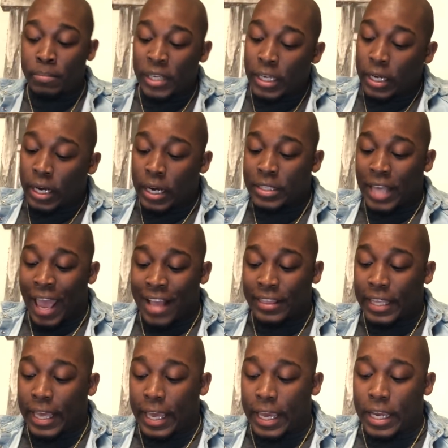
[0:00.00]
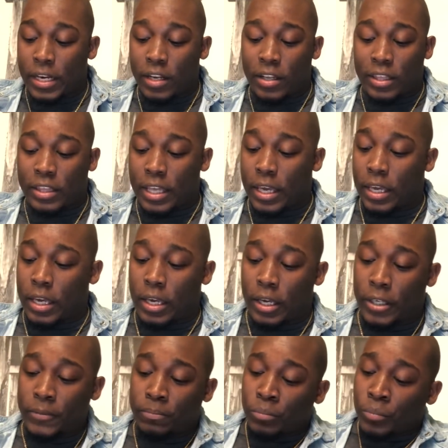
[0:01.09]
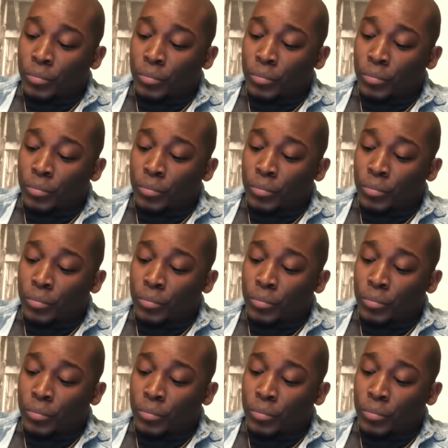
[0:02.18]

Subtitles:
because at the end of the thing,